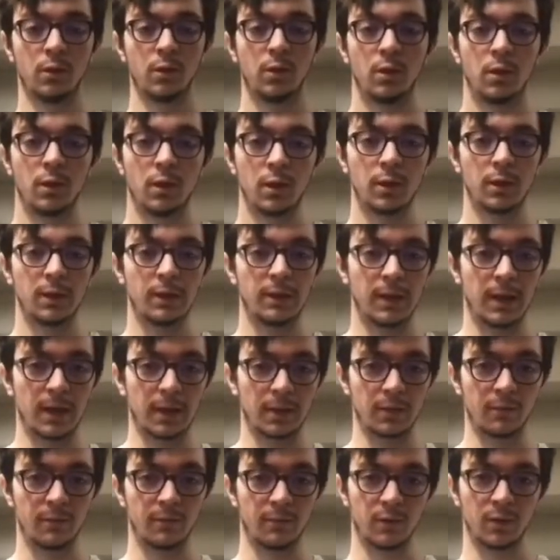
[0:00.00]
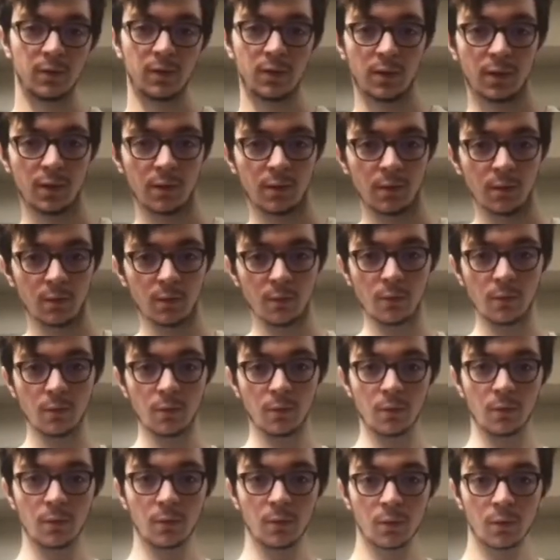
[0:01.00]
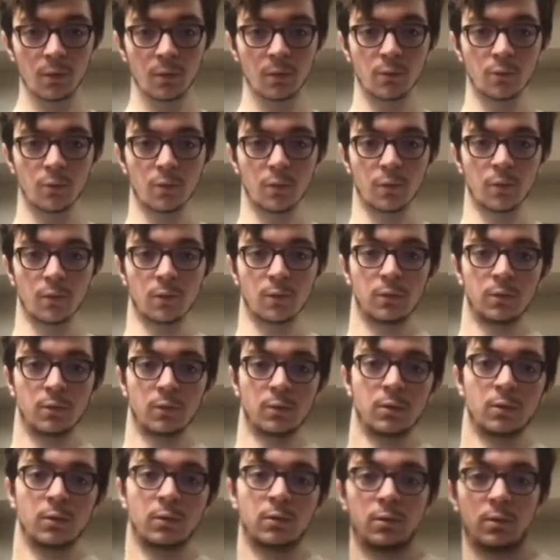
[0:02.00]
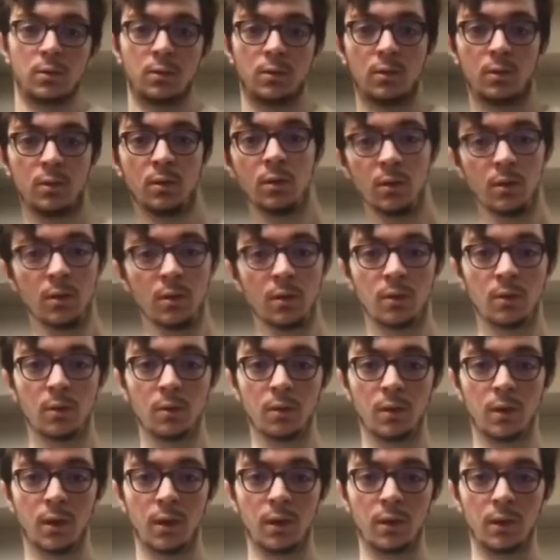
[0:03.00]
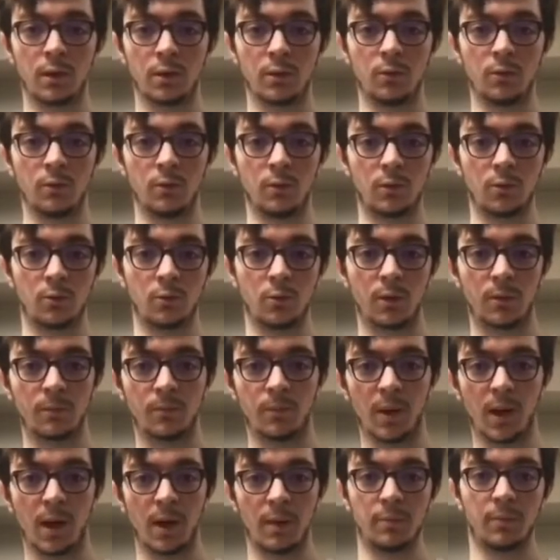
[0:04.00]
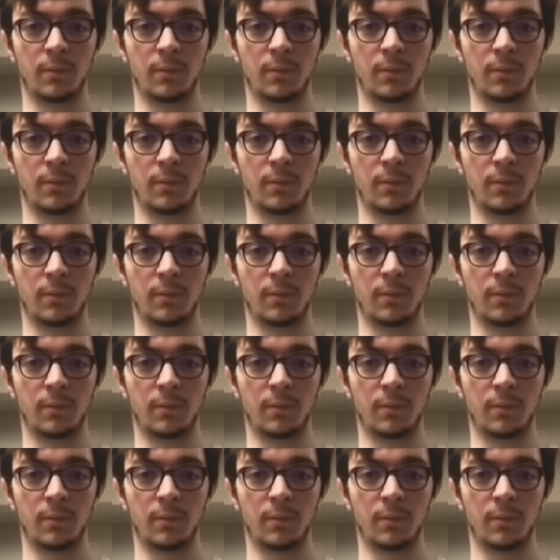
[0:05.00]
And at the very end, so turn and then do a quick pop.